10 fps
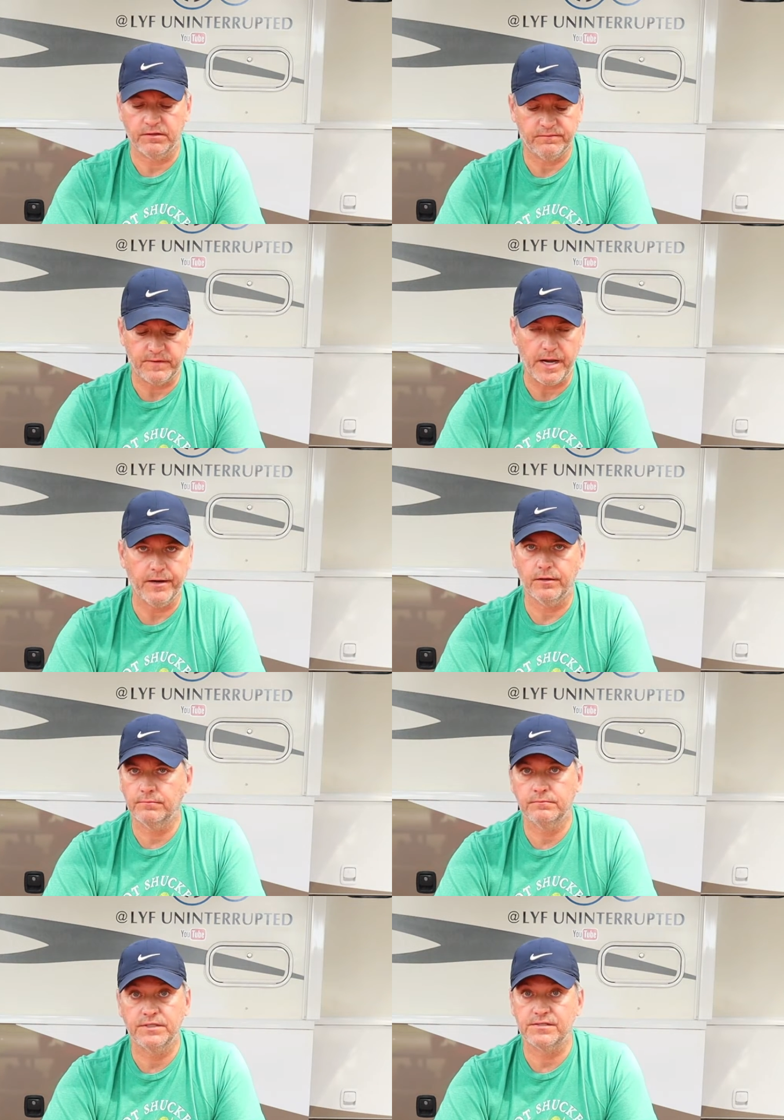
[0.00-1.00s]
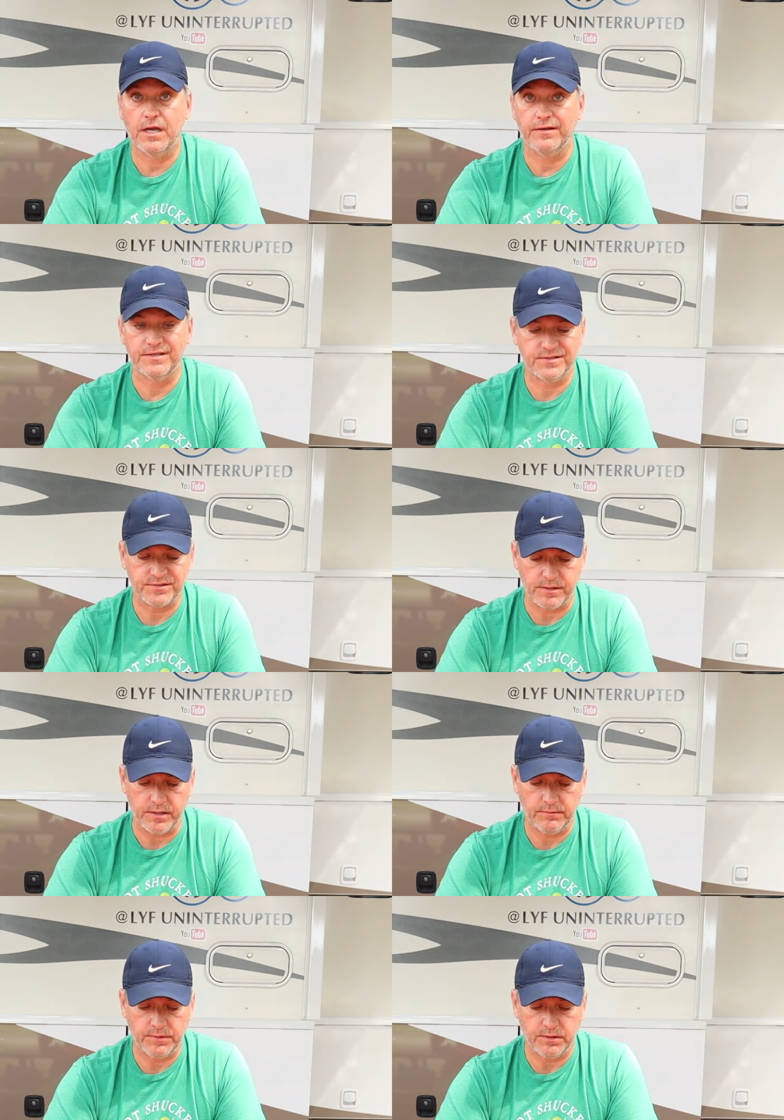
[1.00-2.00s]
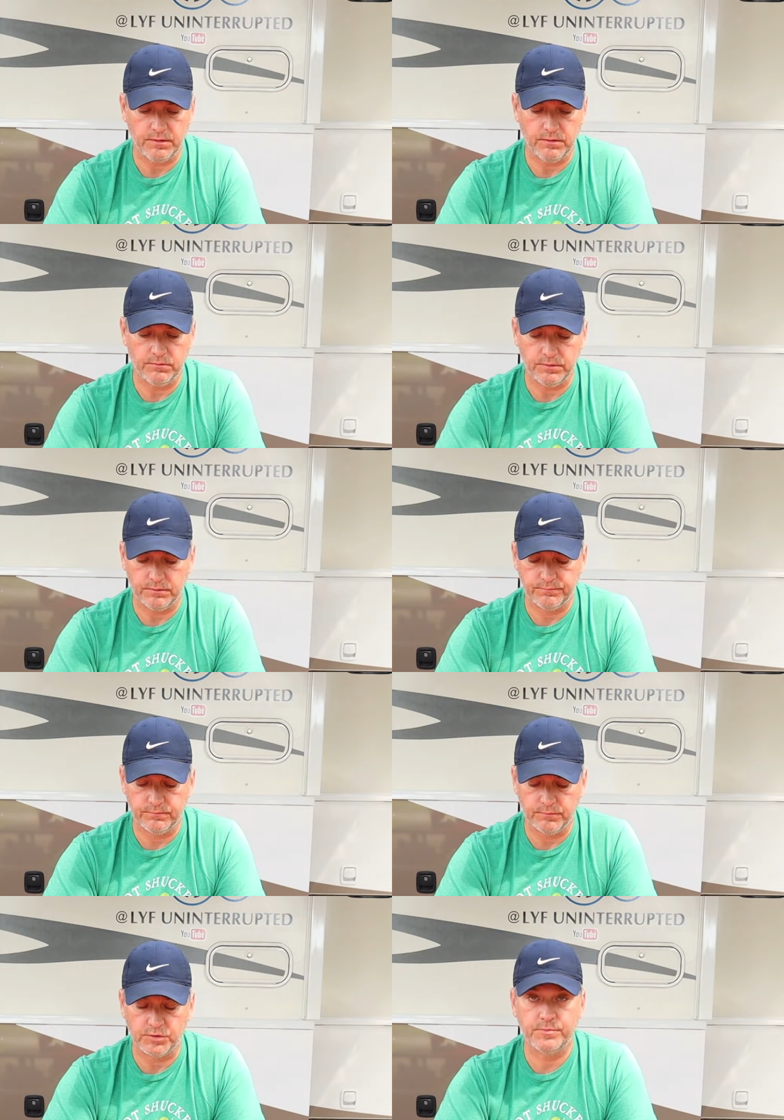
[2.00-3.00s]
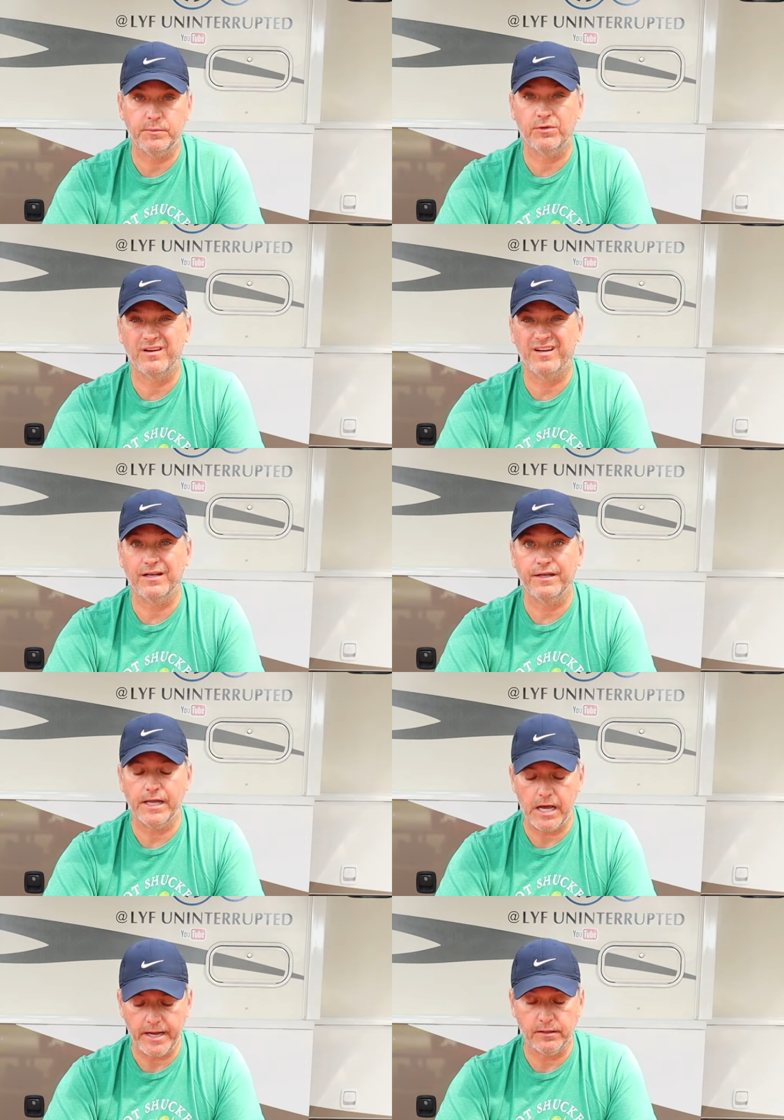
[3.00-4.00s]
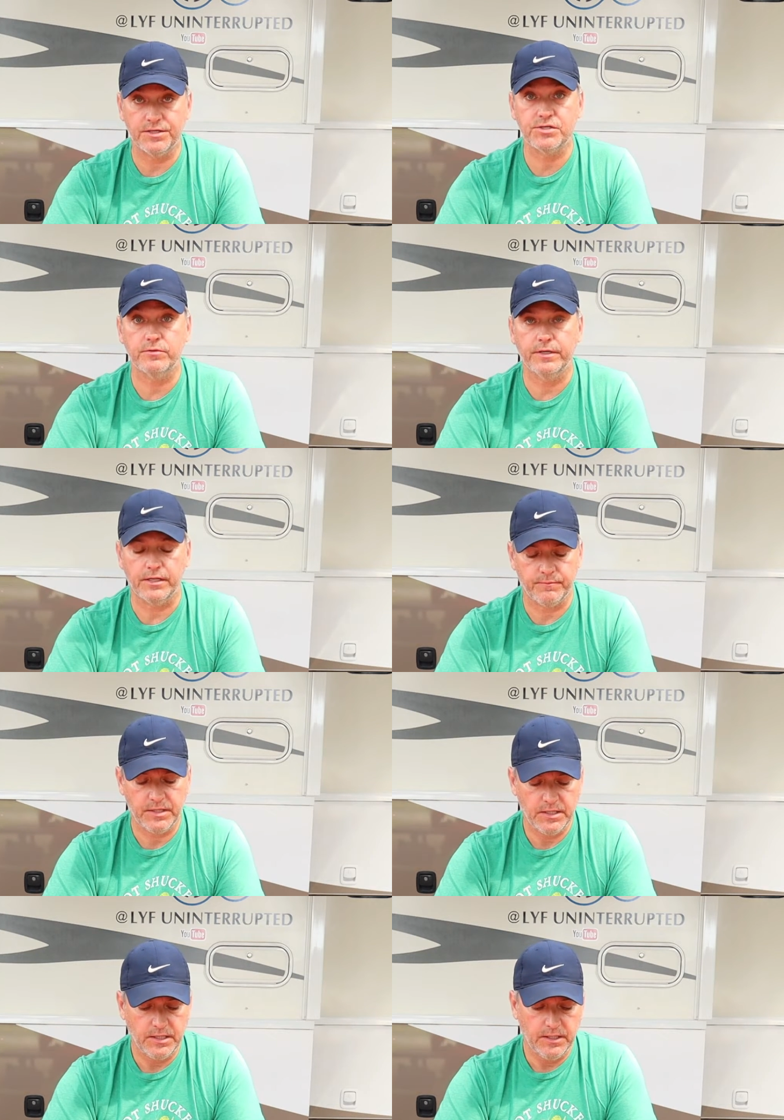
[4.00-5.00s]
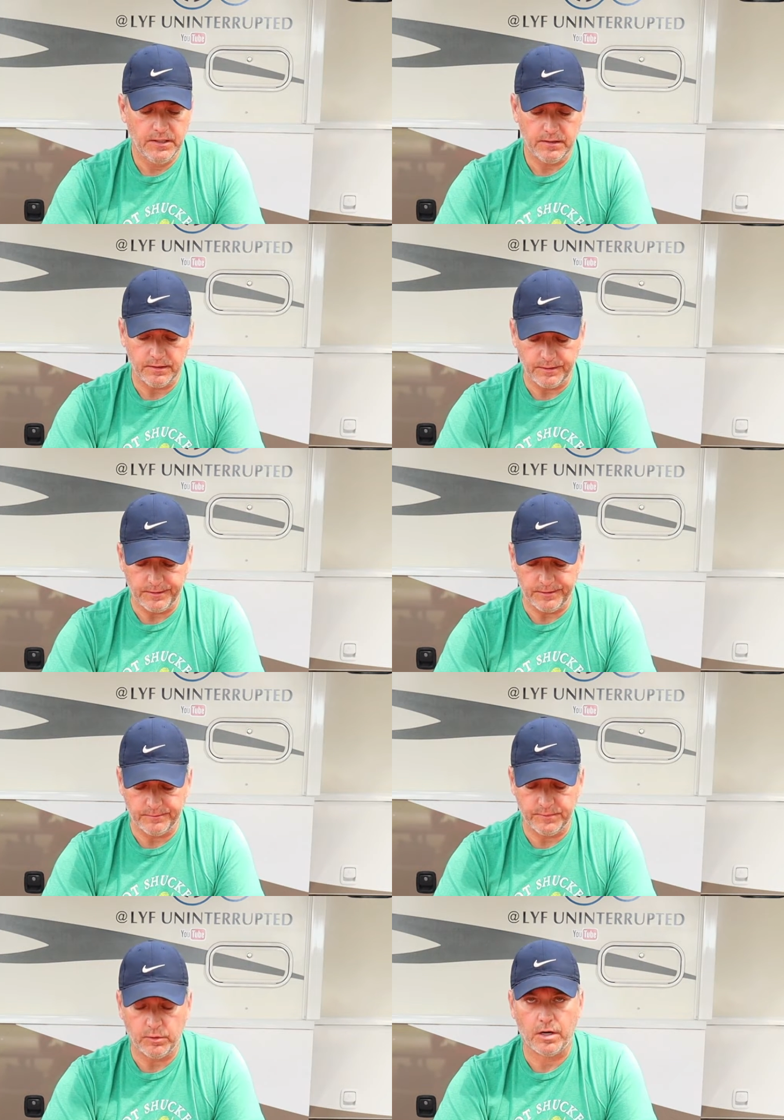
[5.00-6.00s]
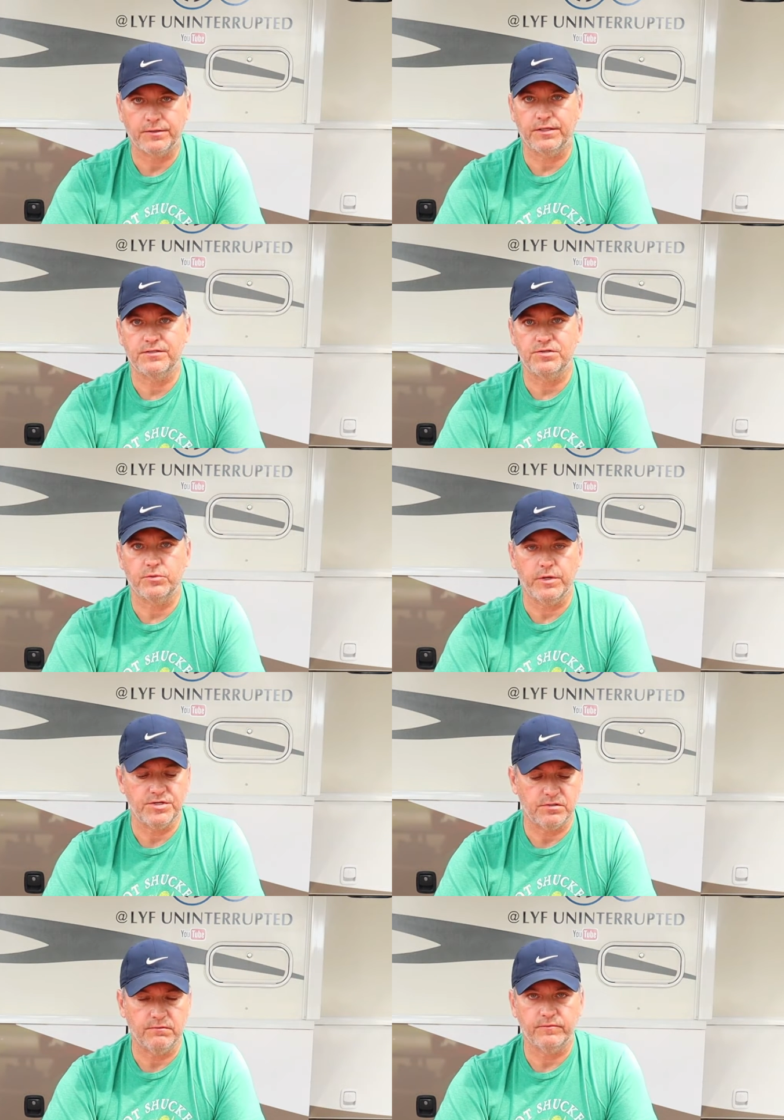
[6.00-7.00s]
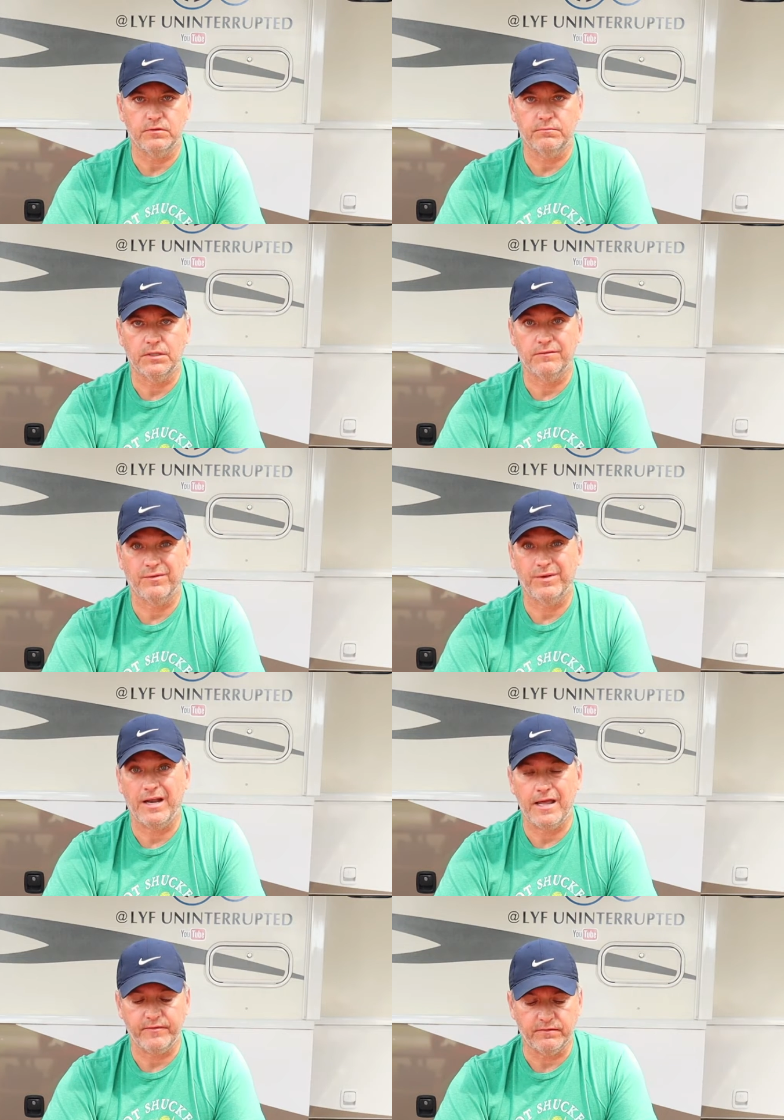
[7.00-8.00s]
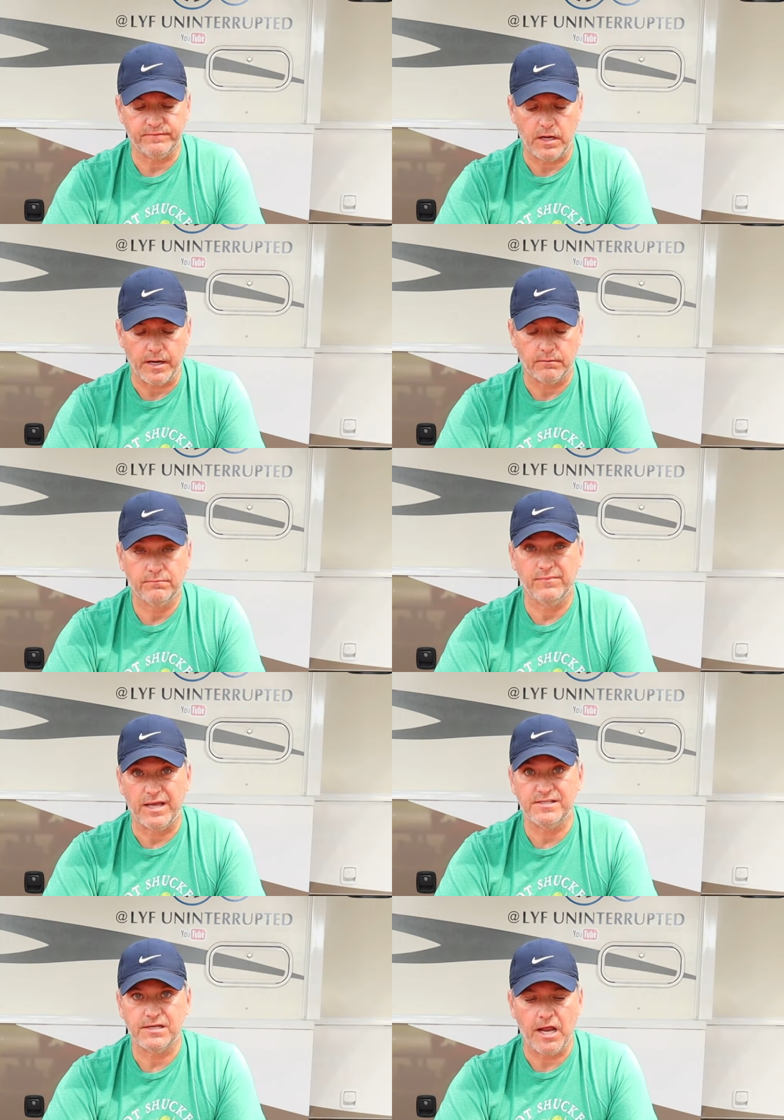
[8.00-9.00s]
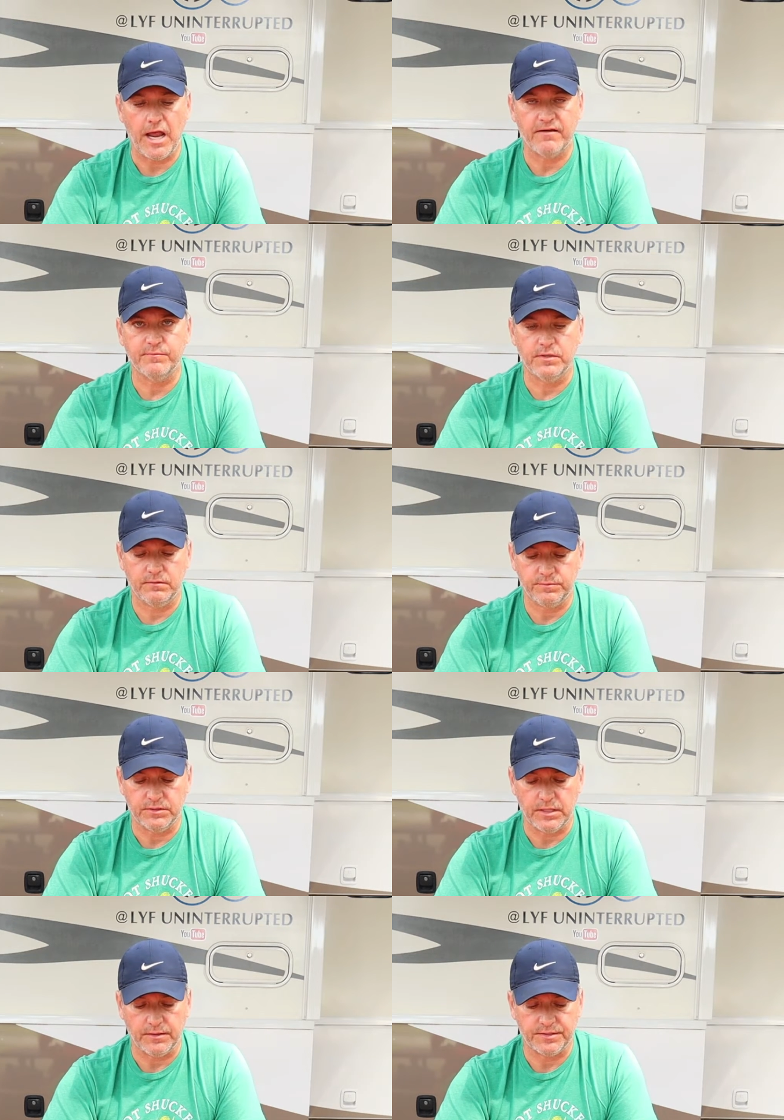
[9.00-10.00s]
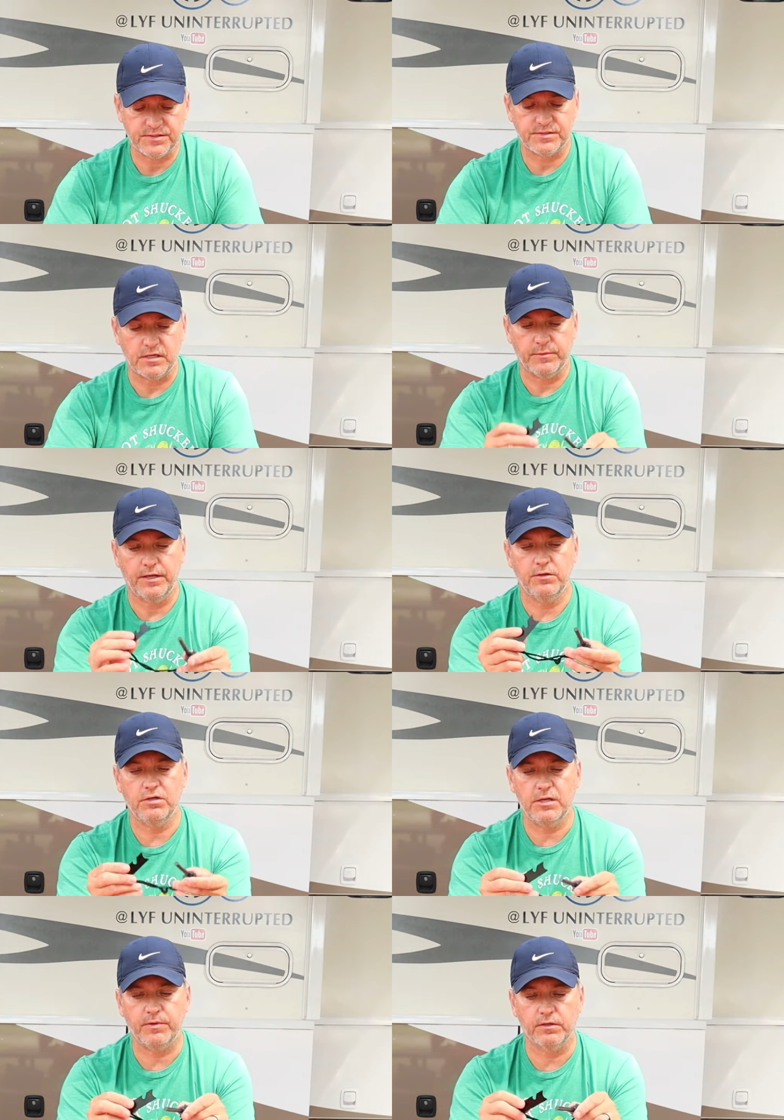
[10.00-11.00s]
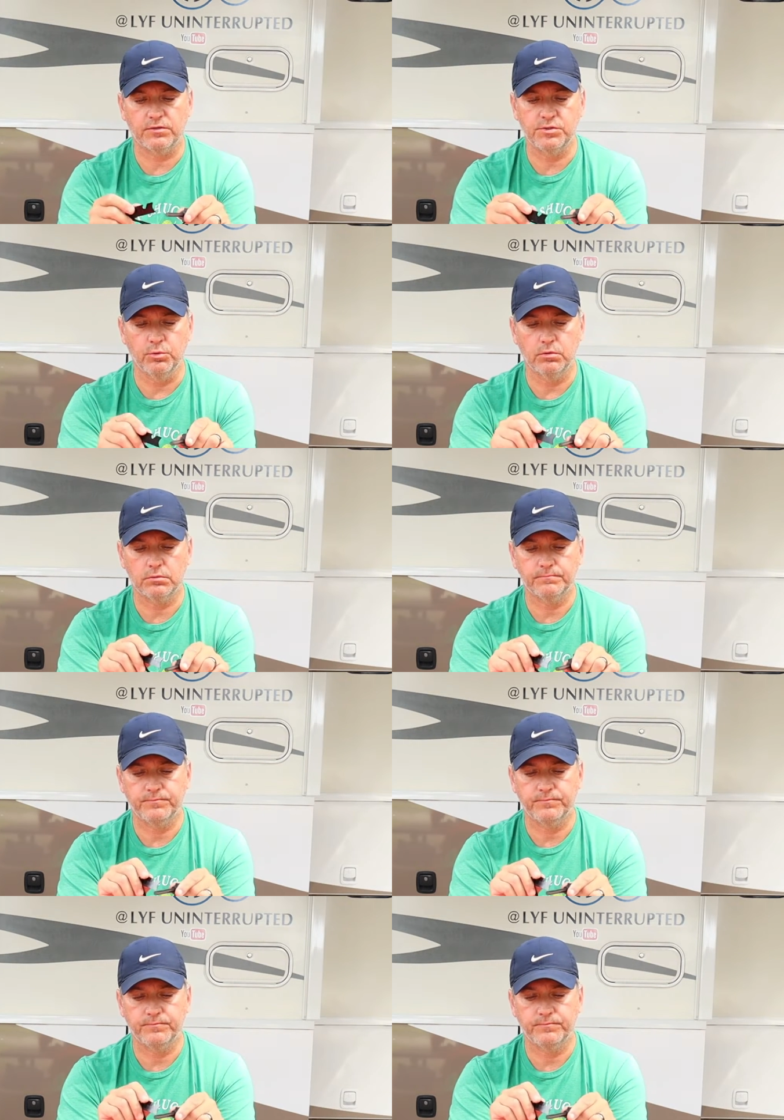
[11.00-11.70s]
fire is not necessary. Most people are not going to die unless you're in a Arctic situation from not having a fire. Nice to have, but not necessary. But I do keep a little tool.